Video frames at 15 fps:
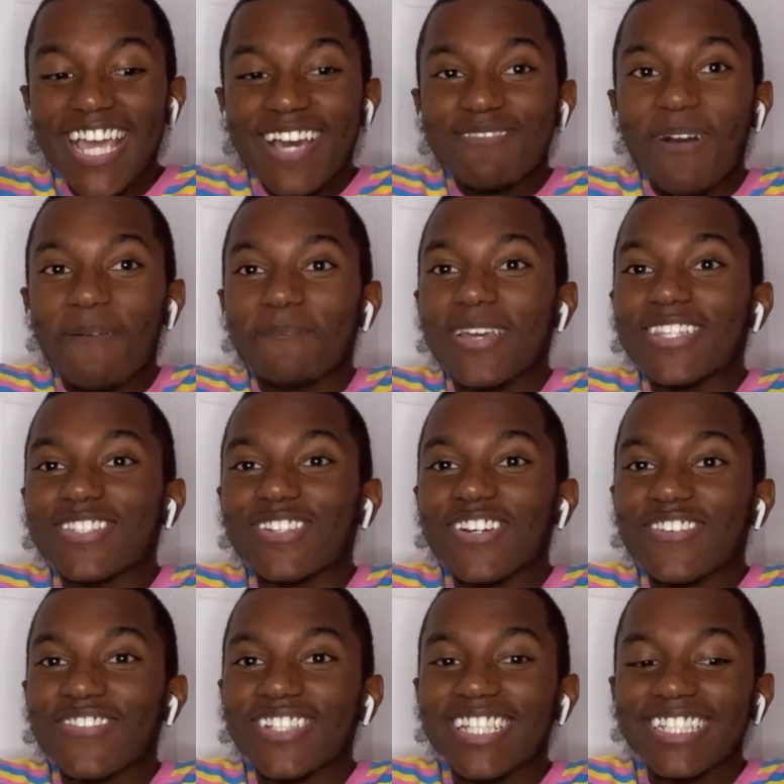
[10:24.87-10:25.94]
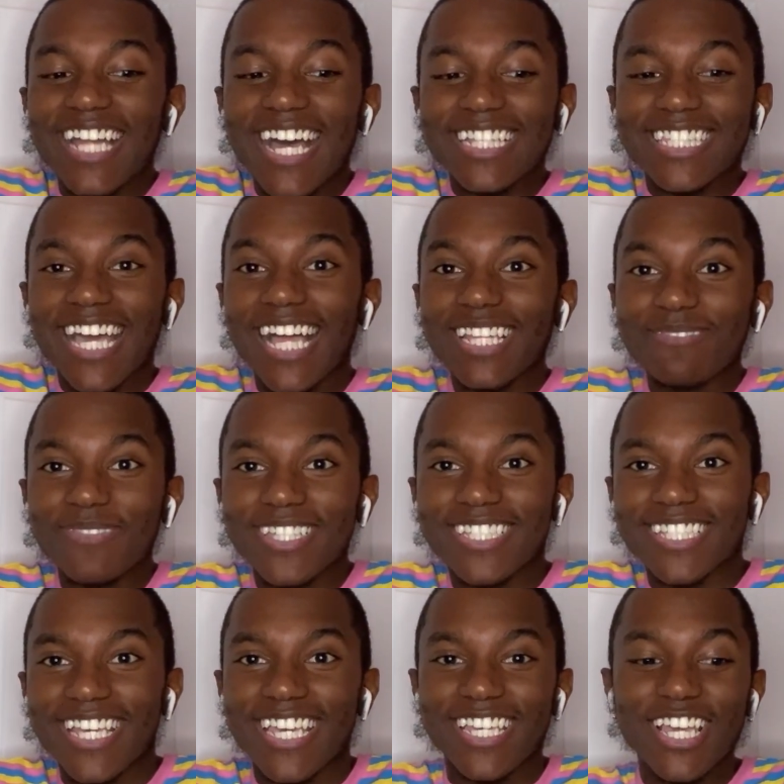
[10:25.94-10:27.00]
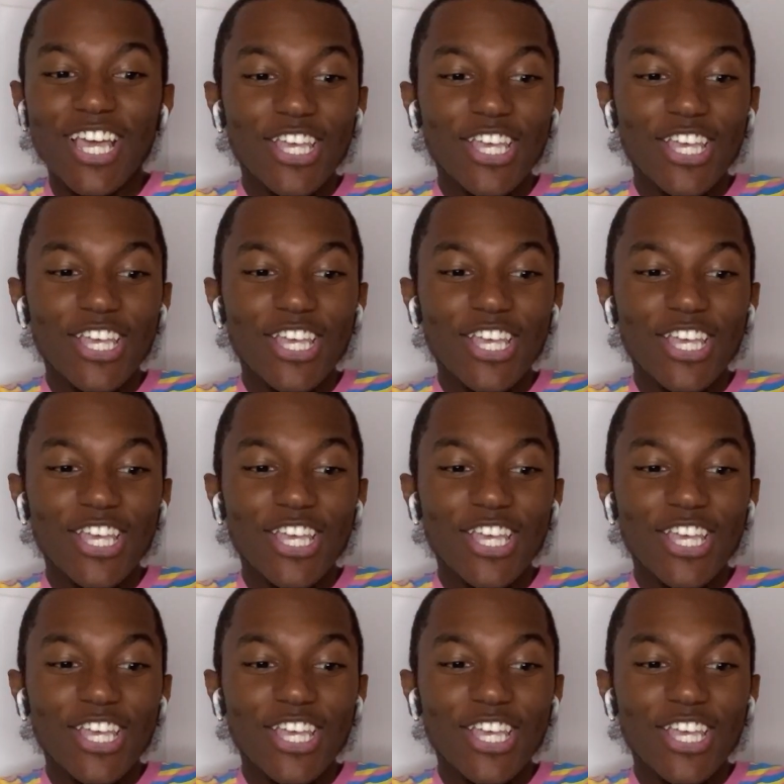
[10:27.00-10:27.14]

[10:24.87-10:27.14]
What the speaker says: really not telling me shit.